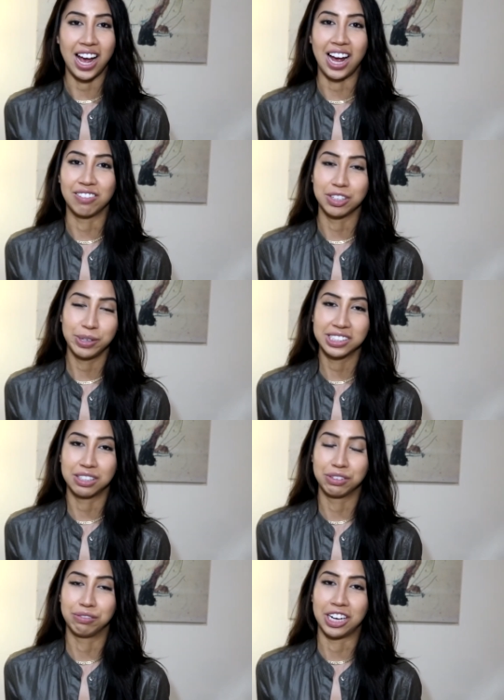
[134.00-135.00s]
After a bit of
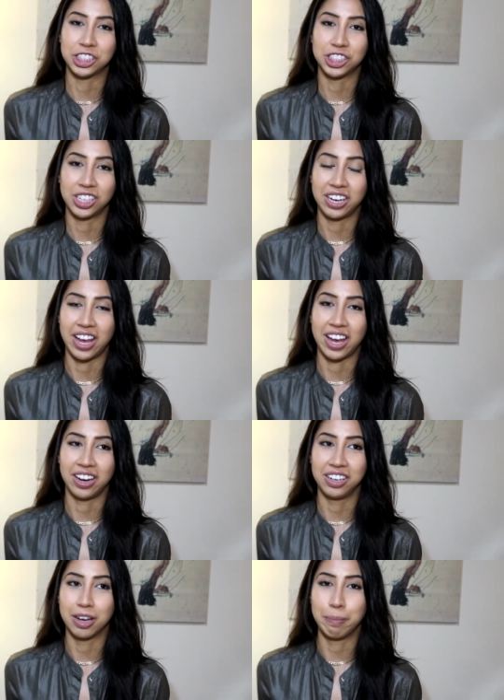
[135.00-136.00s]
self-reflection
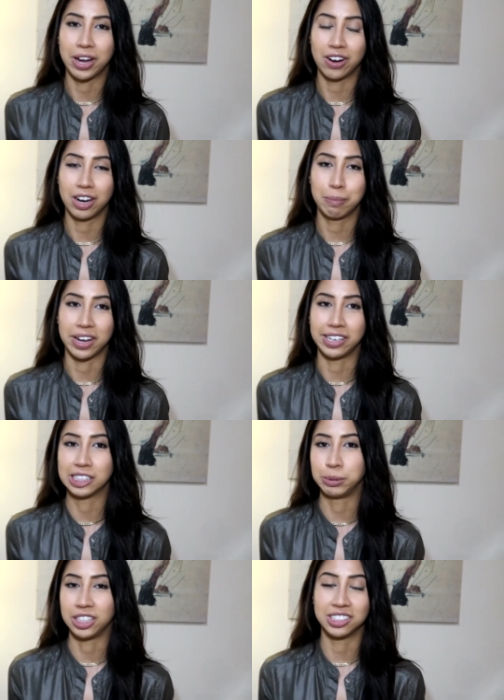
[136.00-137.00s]
and comparing my
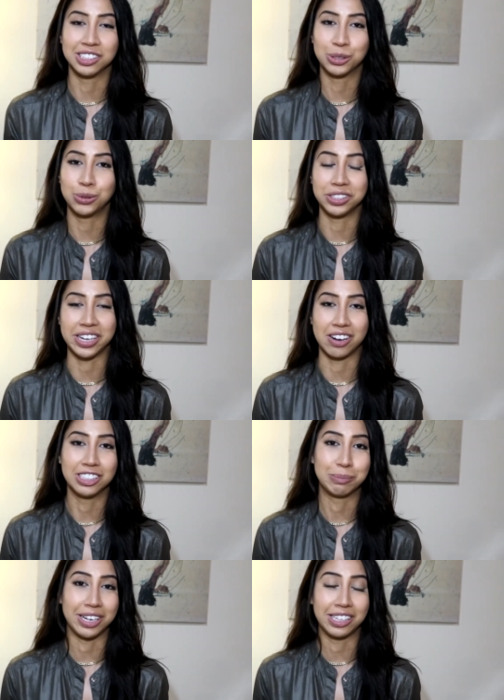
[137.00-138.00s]
experience in school now
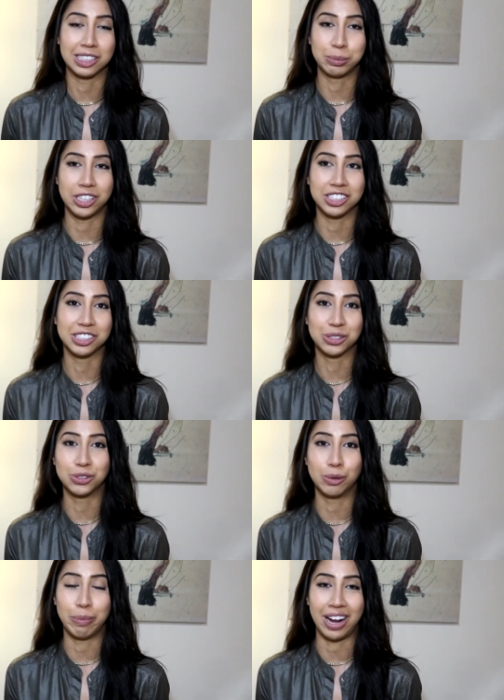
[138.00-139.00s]
to my experience in
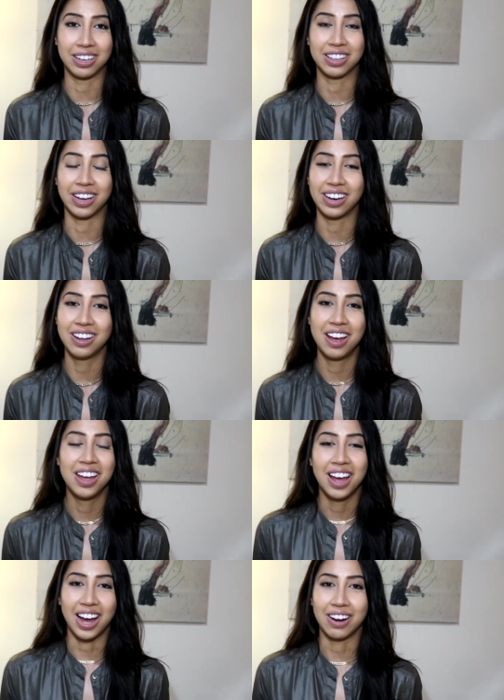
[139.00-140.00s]
school back then,
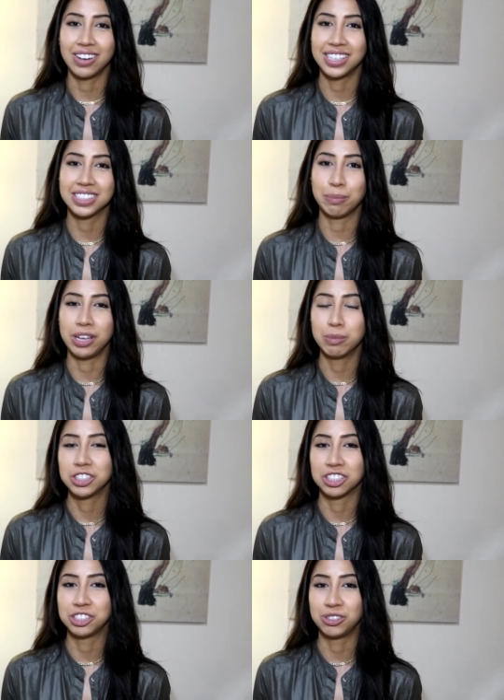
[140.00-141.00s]
I realized that being a
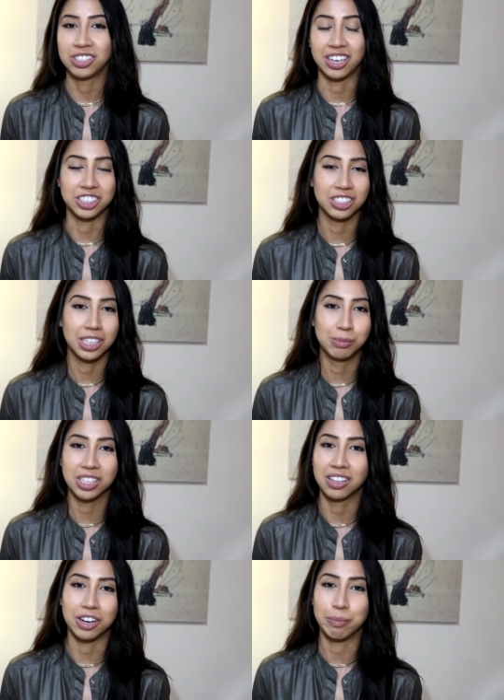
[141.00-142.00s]
mature student actually comes
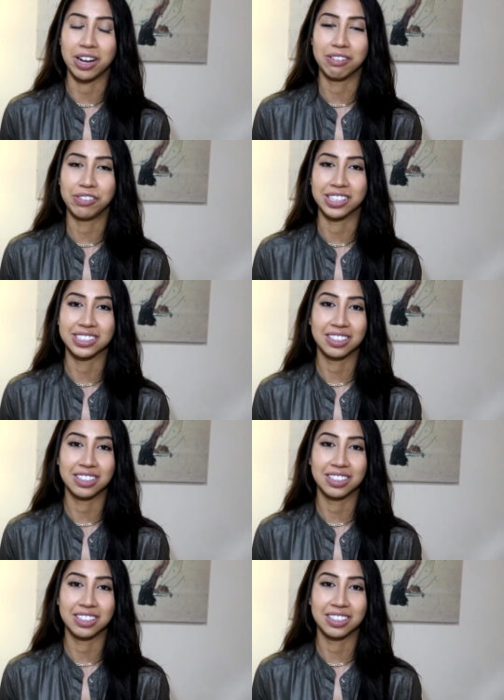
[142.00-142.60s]
with a lot of benefits,